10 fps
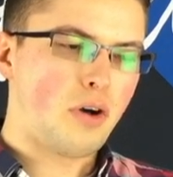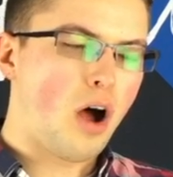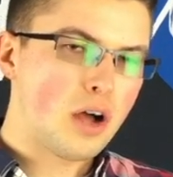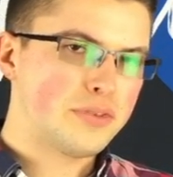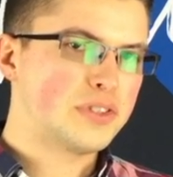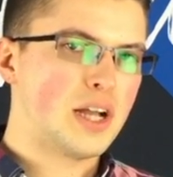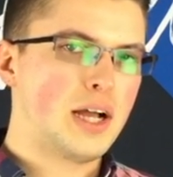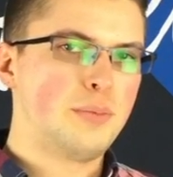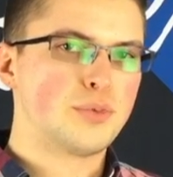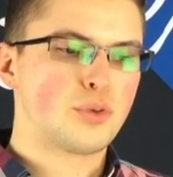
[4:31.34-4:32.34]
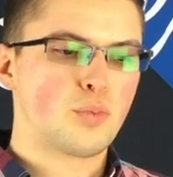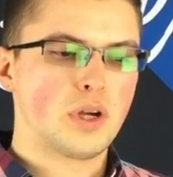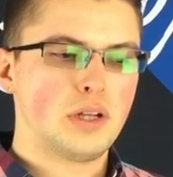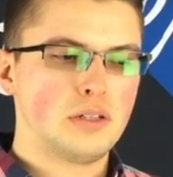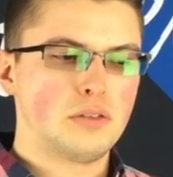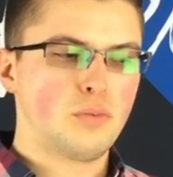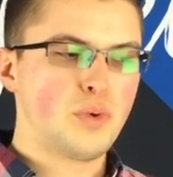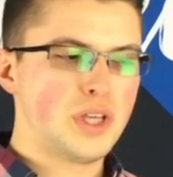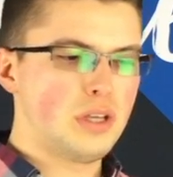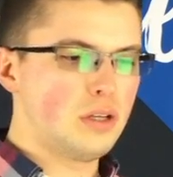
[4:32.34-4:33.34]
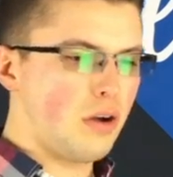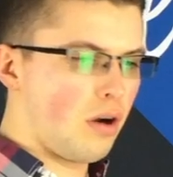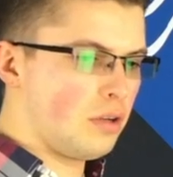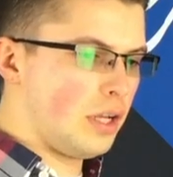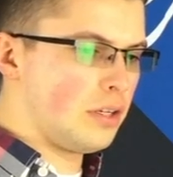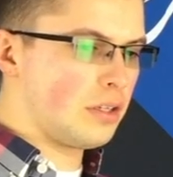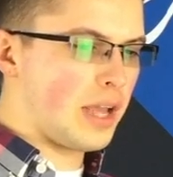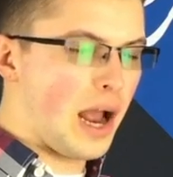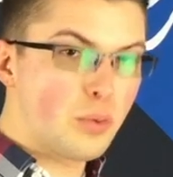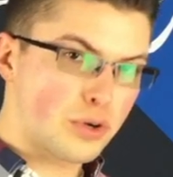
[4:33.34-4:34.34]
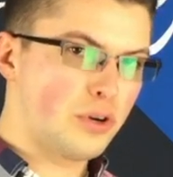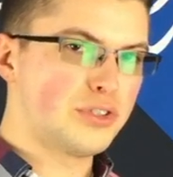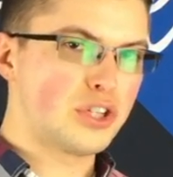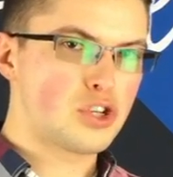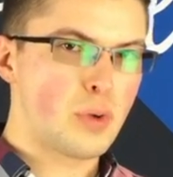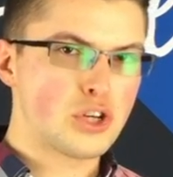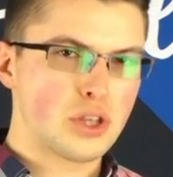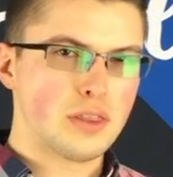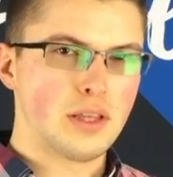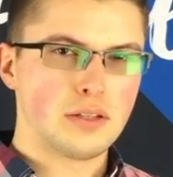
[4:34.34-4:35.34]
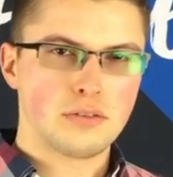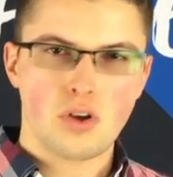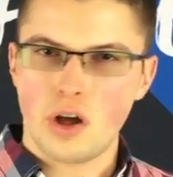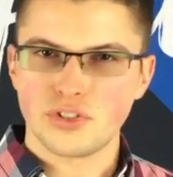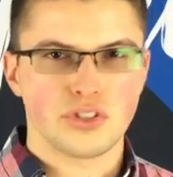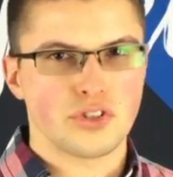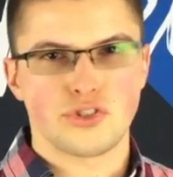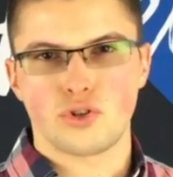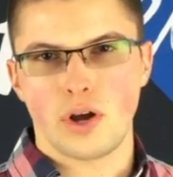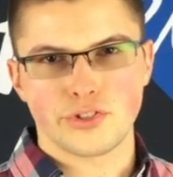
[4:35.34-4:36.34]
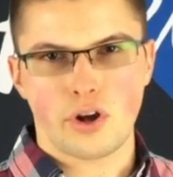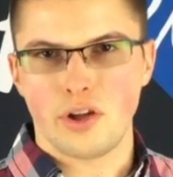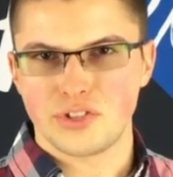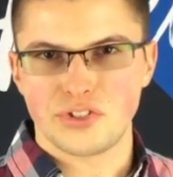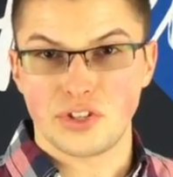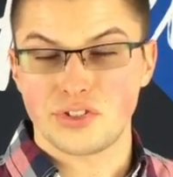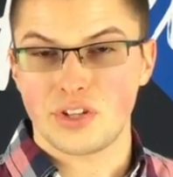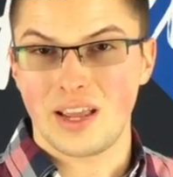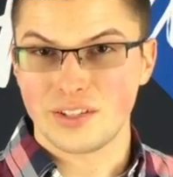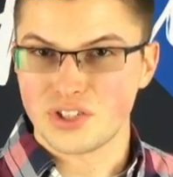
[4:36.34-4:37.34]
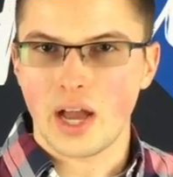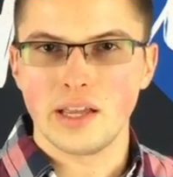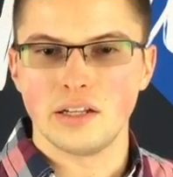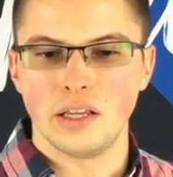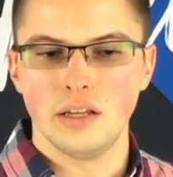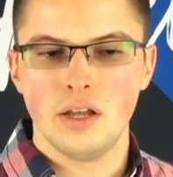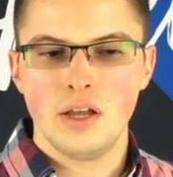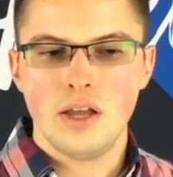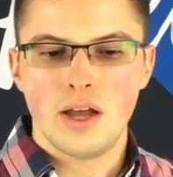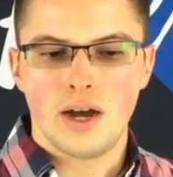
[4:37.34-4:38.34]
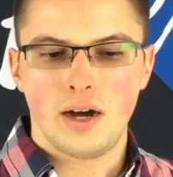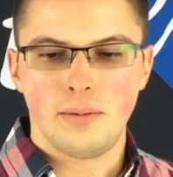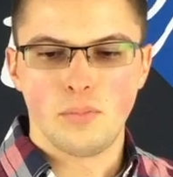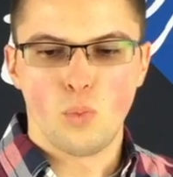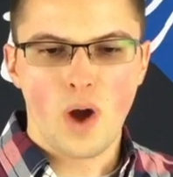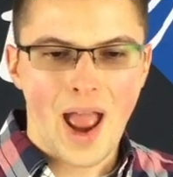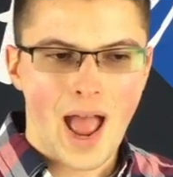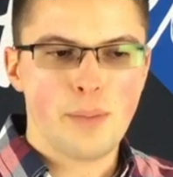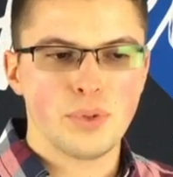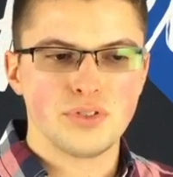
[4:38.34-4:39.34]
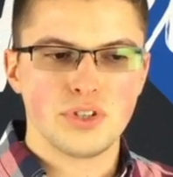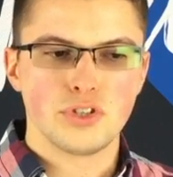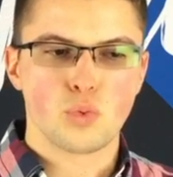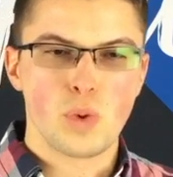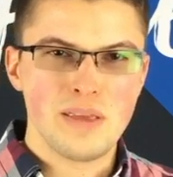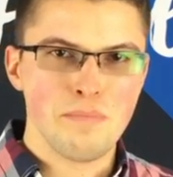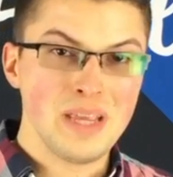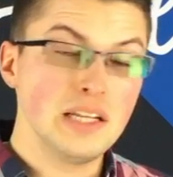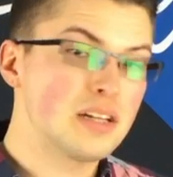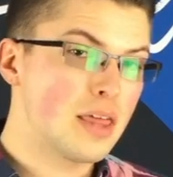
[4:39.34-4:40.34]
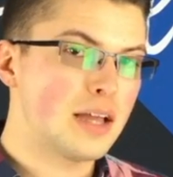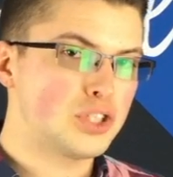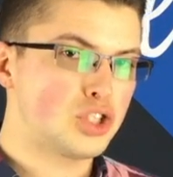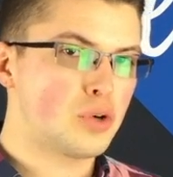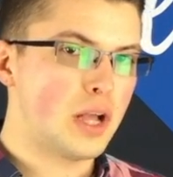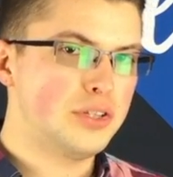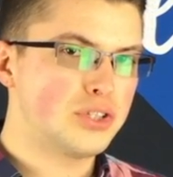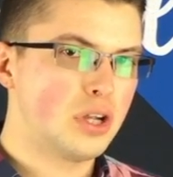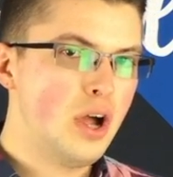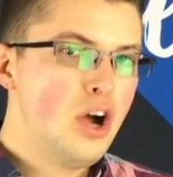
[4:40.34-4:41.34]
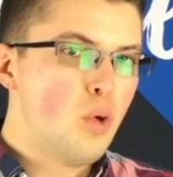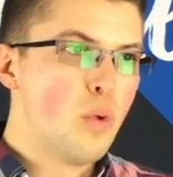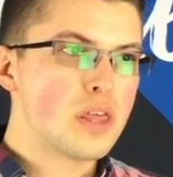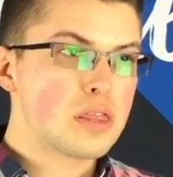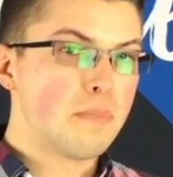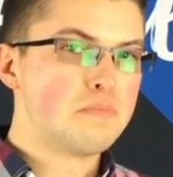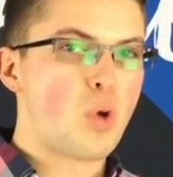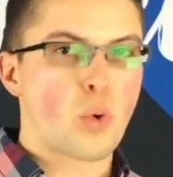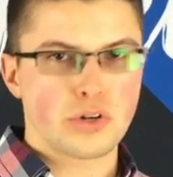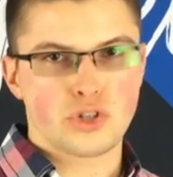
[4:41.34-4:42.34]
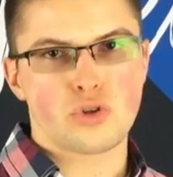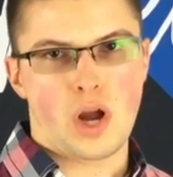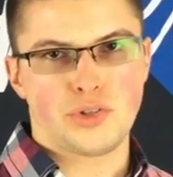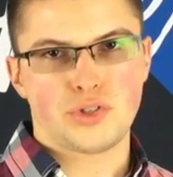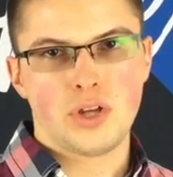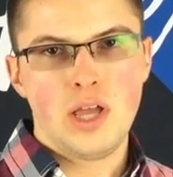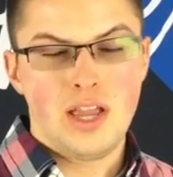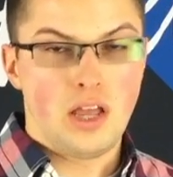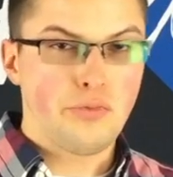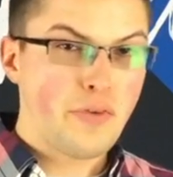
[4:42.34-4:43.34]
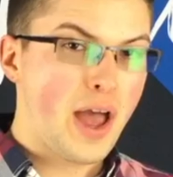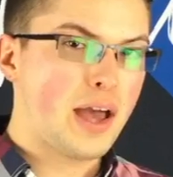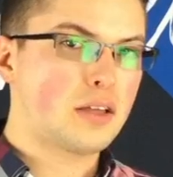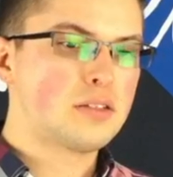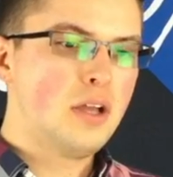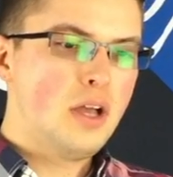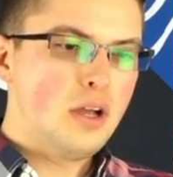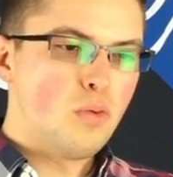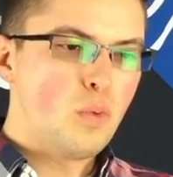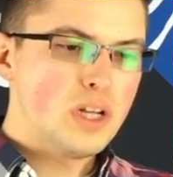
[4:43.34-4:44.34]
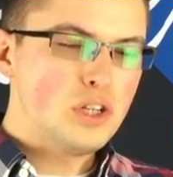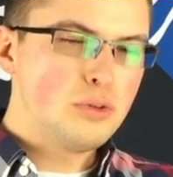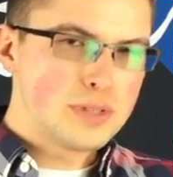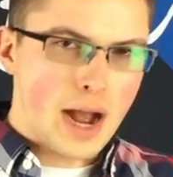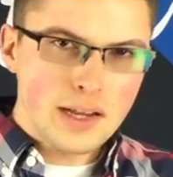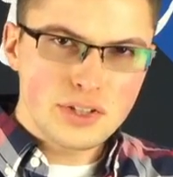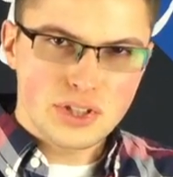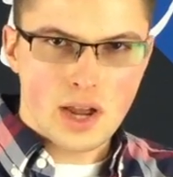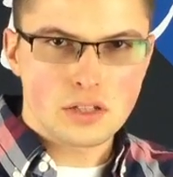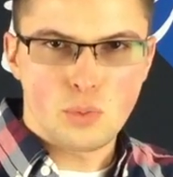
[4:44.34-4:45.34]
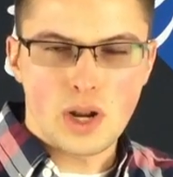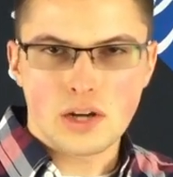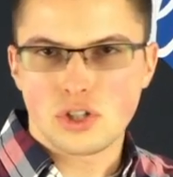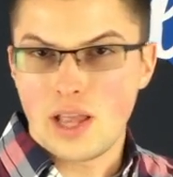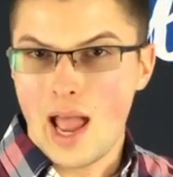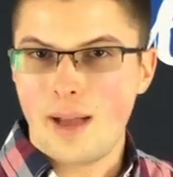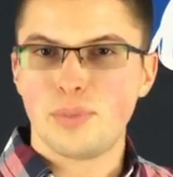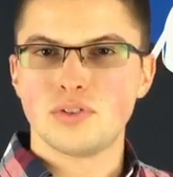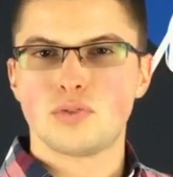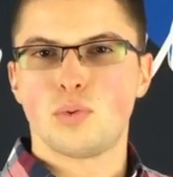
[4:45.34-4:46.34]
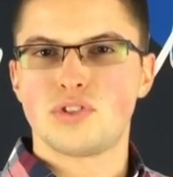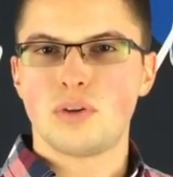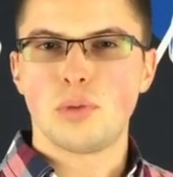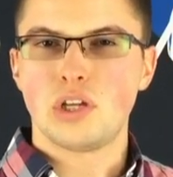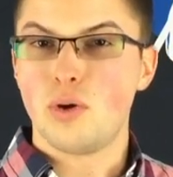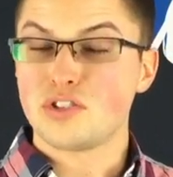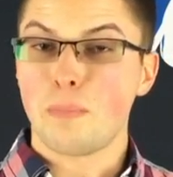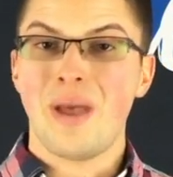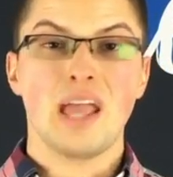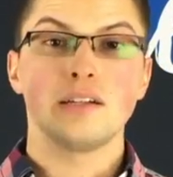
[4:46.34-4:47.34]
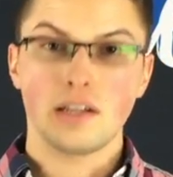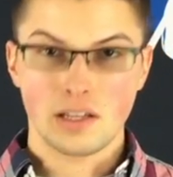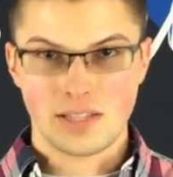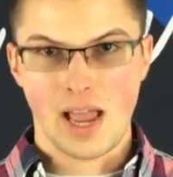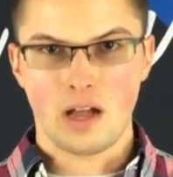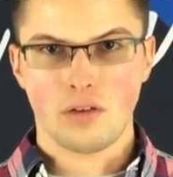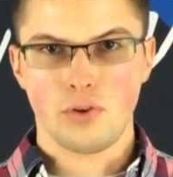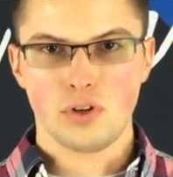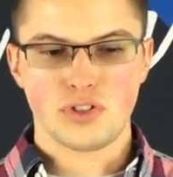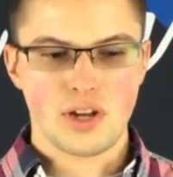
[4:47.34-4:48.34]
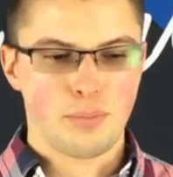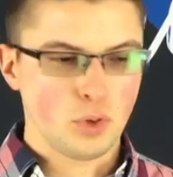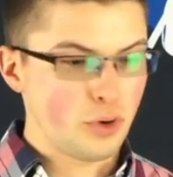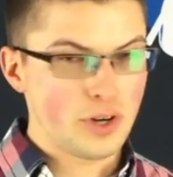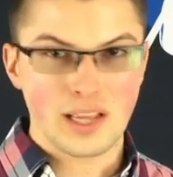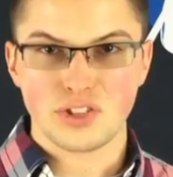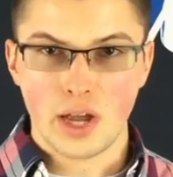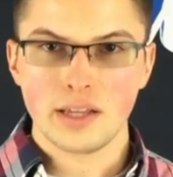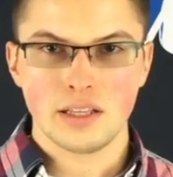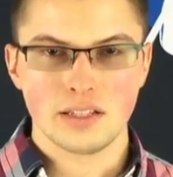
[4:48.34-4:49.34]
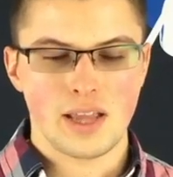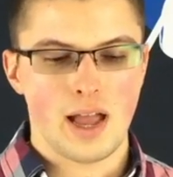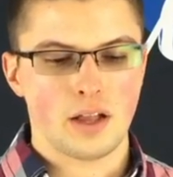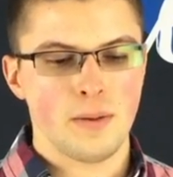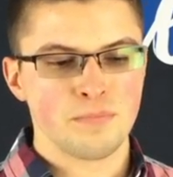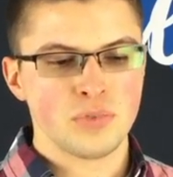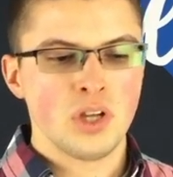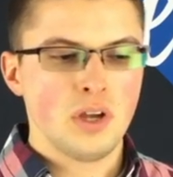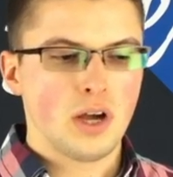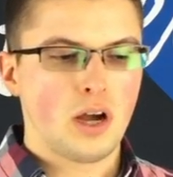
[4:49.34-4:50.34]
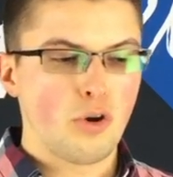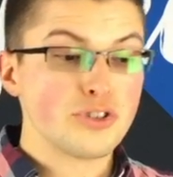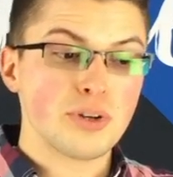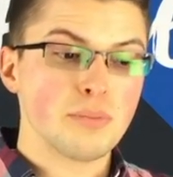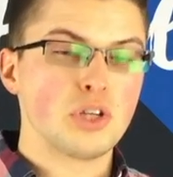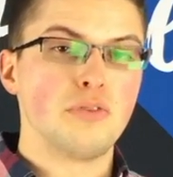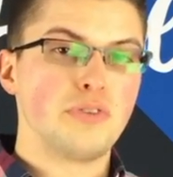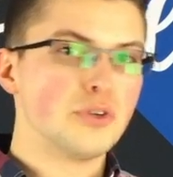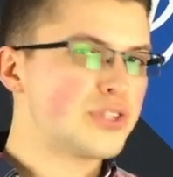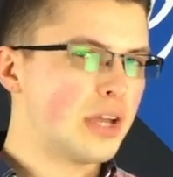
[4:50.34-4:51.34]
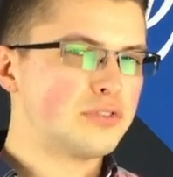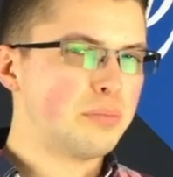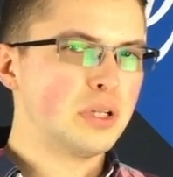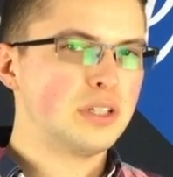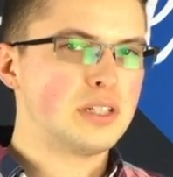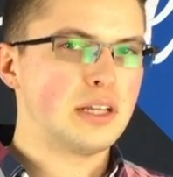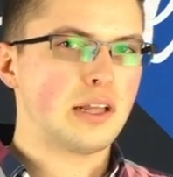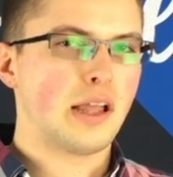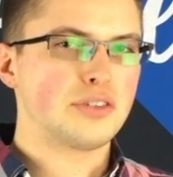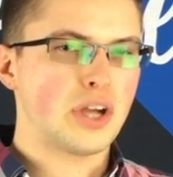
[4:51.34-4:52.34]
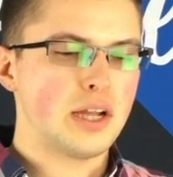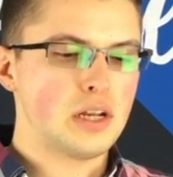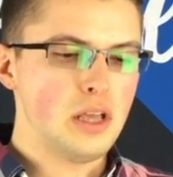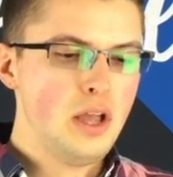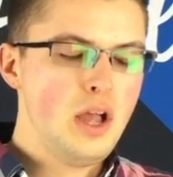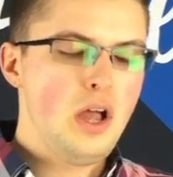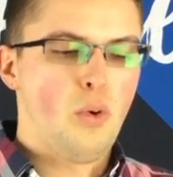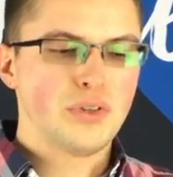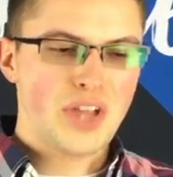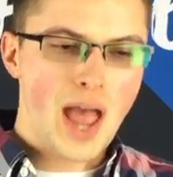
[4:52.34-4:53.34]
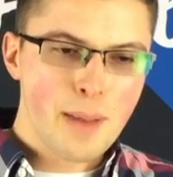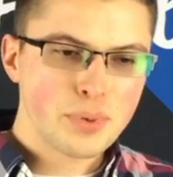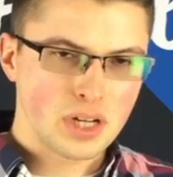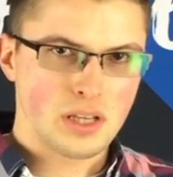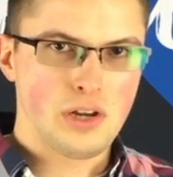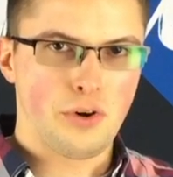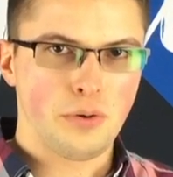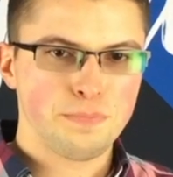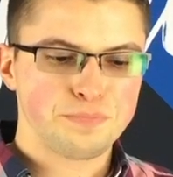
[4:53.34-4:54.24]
oftentimes when we encounter a situation that causes us stress, causes us anxiety, what happens is we meet that stress with more stress. In fact, when you dissect what actually happens with somebody who has a panic attack, for example, or an anxiety attack, or somebody who feels they have debilitating anxiety, what's happening here